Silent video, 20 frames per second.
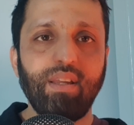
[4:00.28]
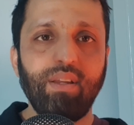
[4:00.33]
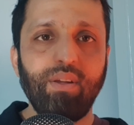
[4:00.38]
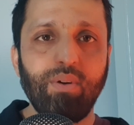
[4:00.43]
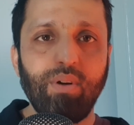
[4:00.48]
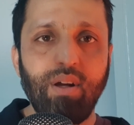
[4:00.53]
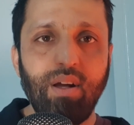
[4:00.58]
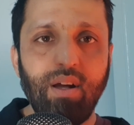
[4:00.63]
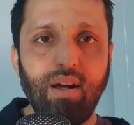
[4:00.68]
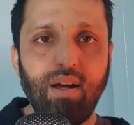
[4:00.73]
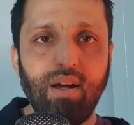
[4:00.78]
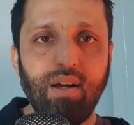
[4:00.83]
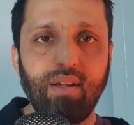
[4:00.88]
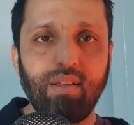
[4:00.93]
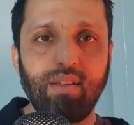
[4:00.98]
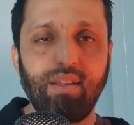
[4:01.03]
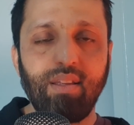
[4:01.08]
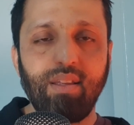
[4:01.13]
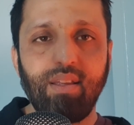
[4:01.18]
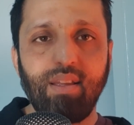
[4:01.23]
your heart
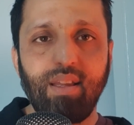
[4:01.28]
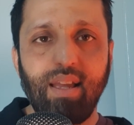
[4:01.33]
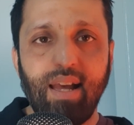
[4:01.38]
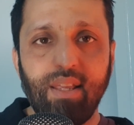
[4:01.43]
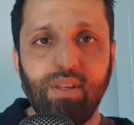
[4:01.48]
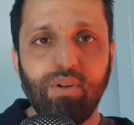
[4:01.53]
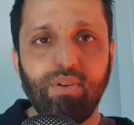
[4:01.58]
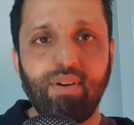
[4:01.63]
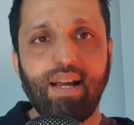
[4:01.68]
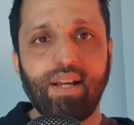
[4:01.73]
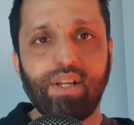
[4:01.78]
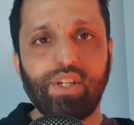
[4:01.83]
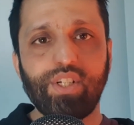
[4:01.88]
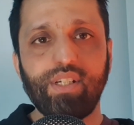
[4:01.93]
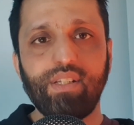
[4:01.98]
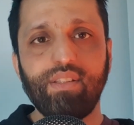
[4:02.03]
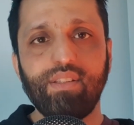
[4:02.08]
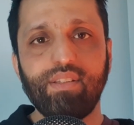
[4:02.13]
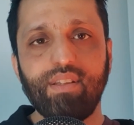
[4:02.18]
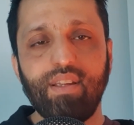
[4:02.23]
and your
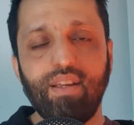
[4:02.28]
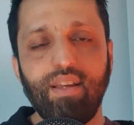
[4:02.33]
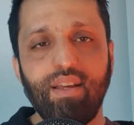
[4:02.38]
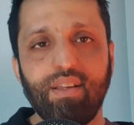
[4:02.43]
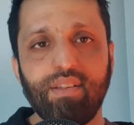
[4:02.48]
actions.